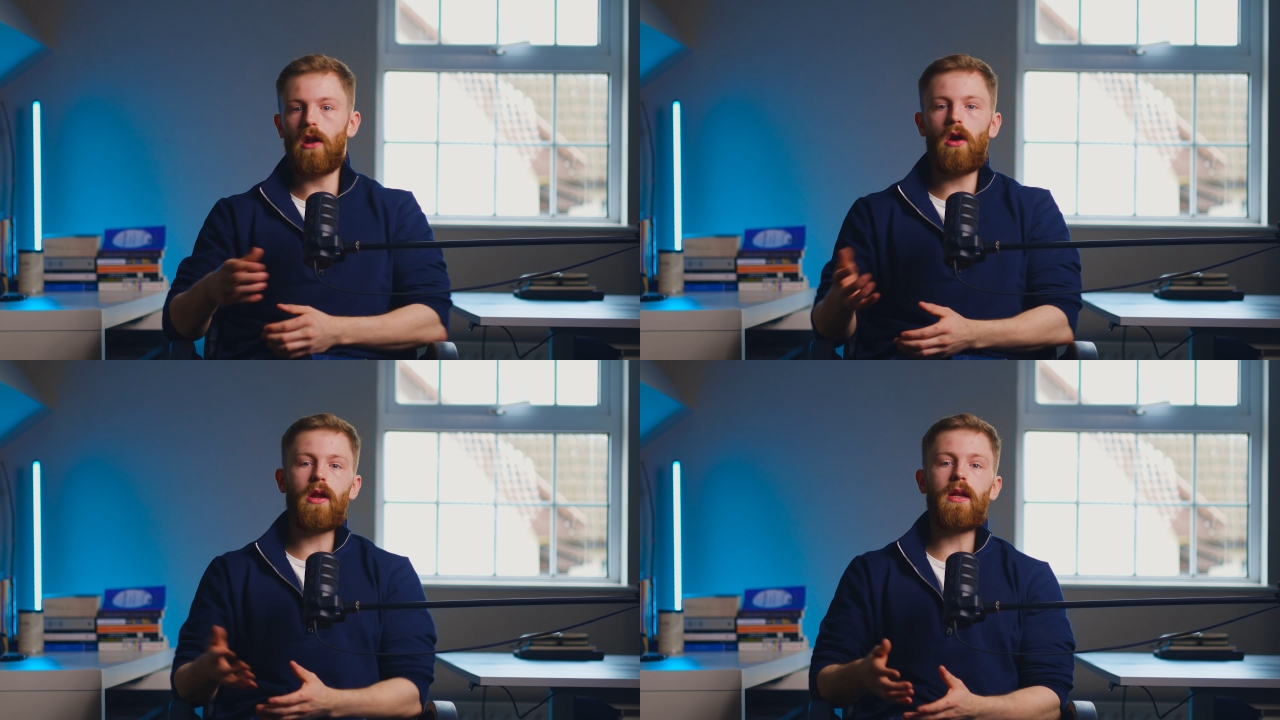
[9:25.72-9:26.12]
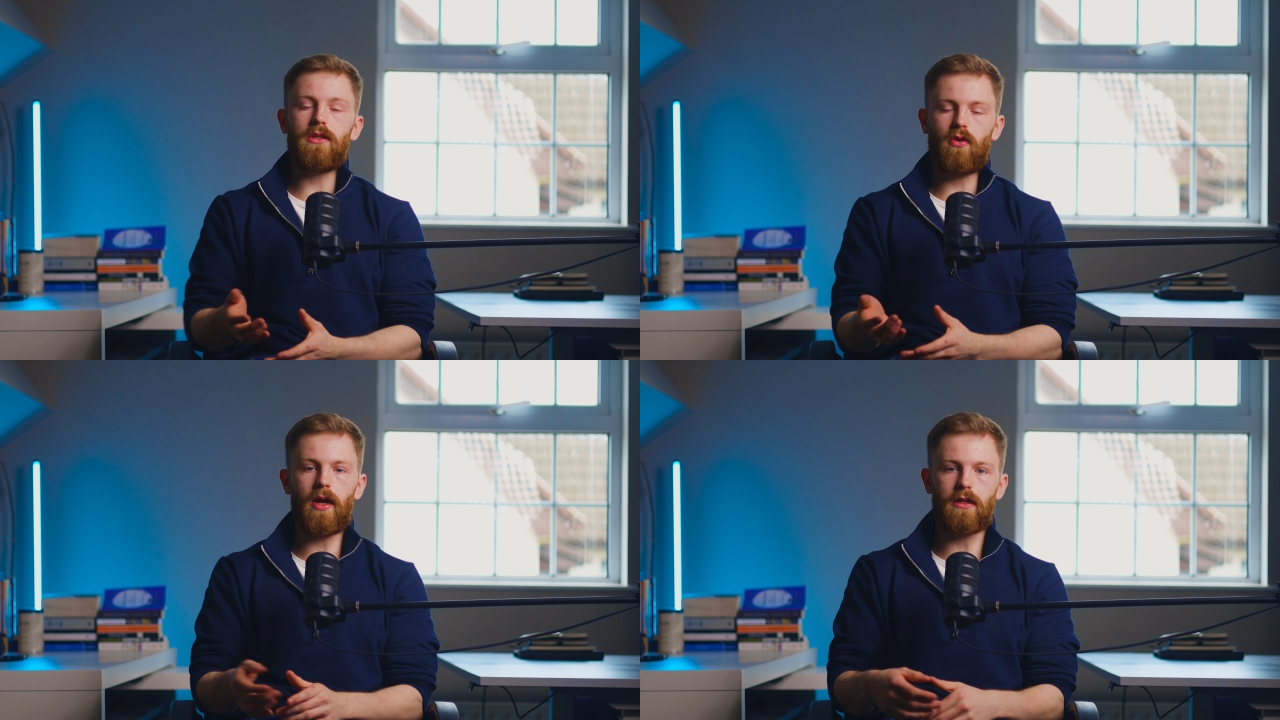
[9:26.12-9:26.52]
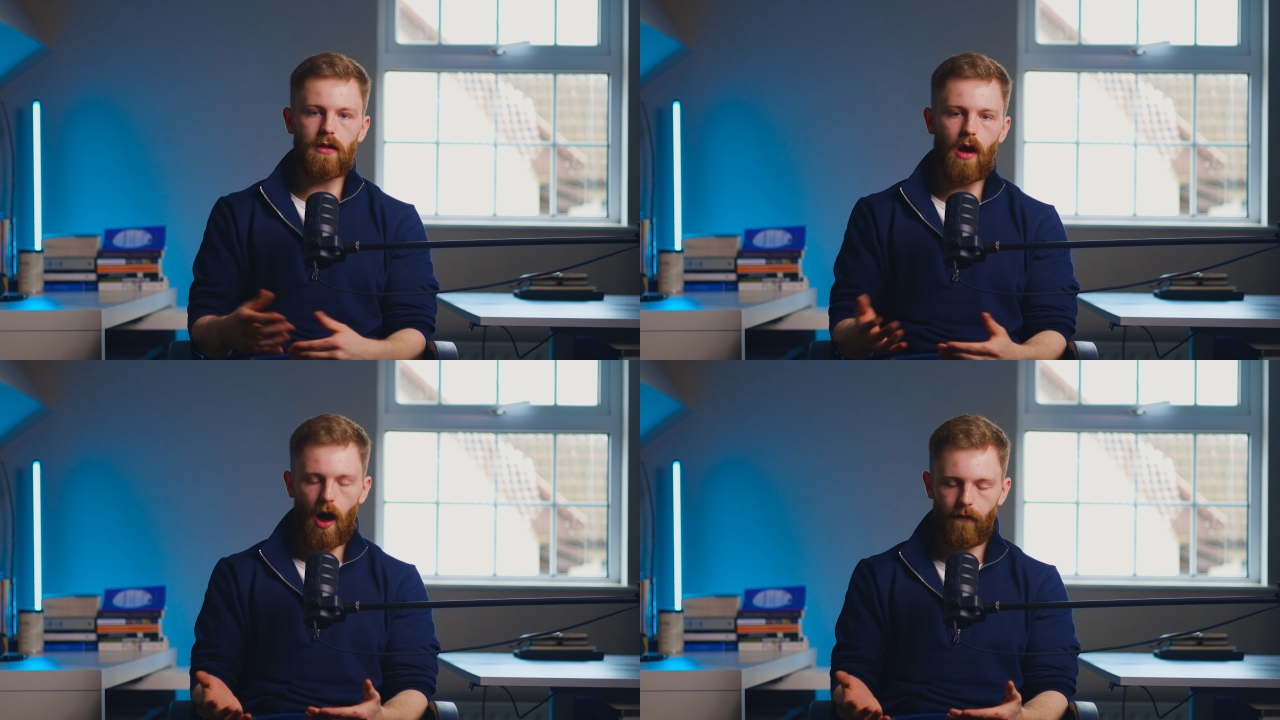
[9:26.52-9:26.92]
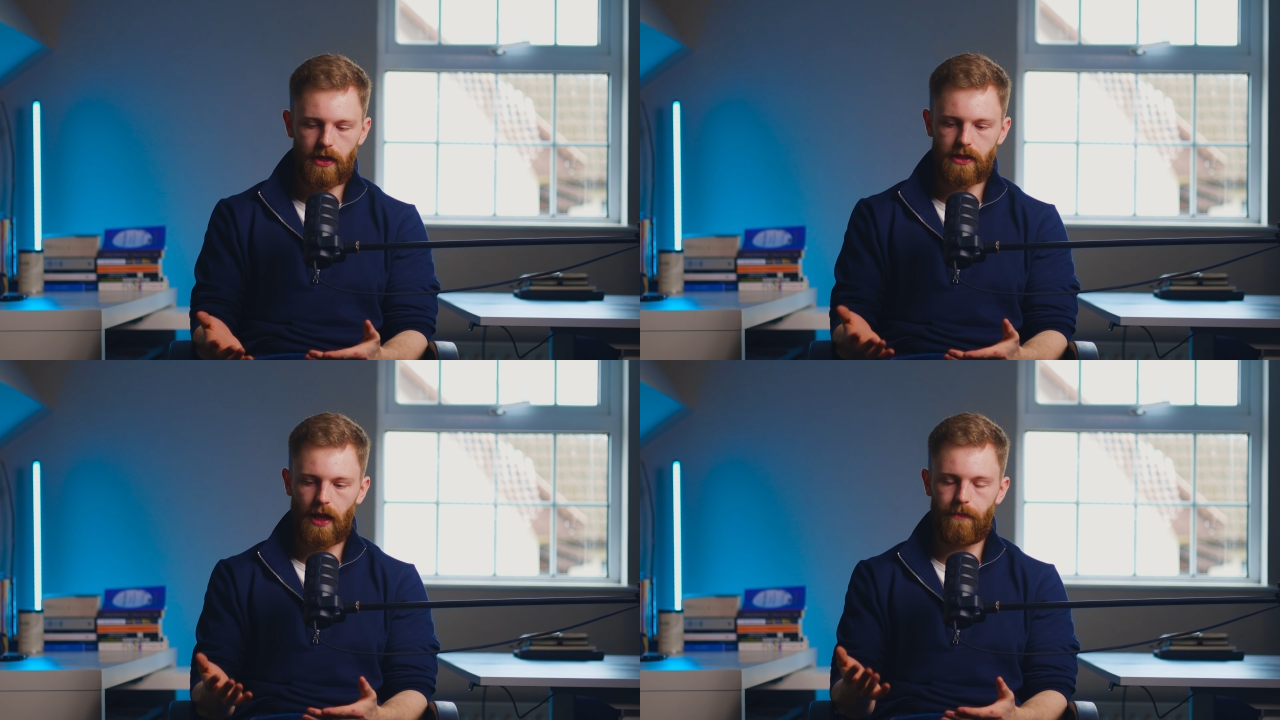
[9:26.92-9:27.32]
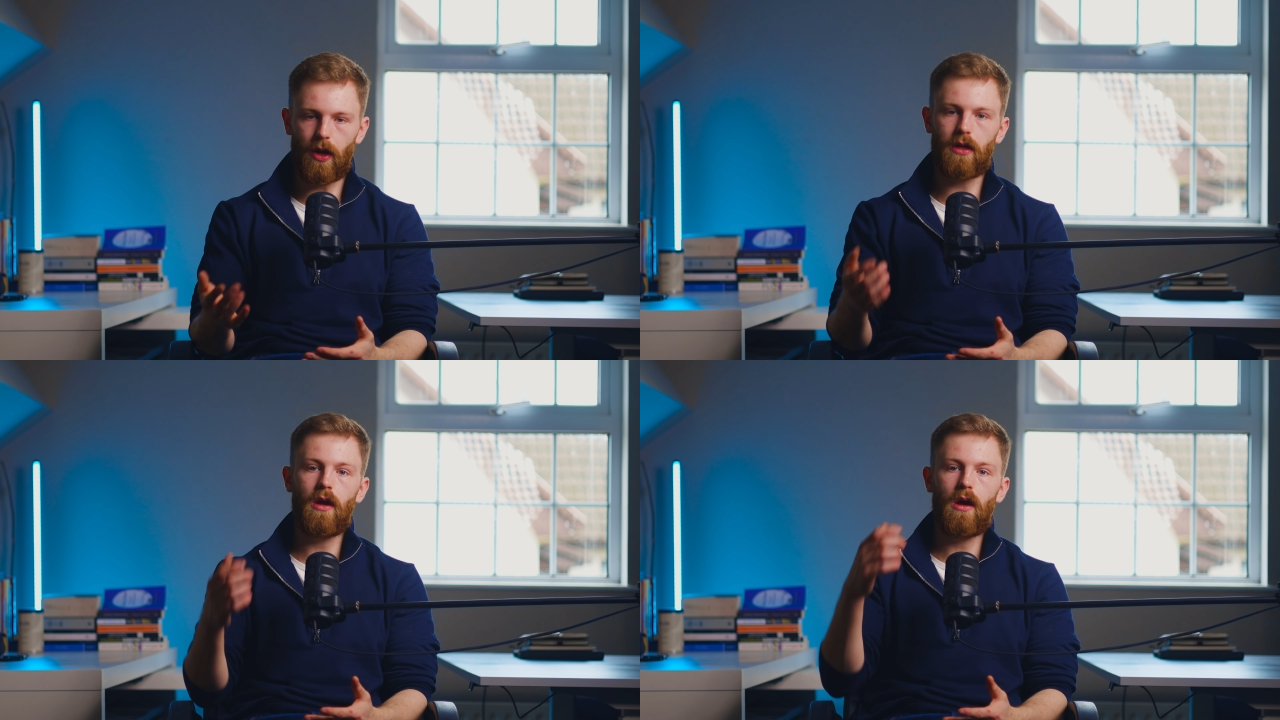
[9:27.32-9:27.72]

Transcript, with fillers: learning is great, obviously, but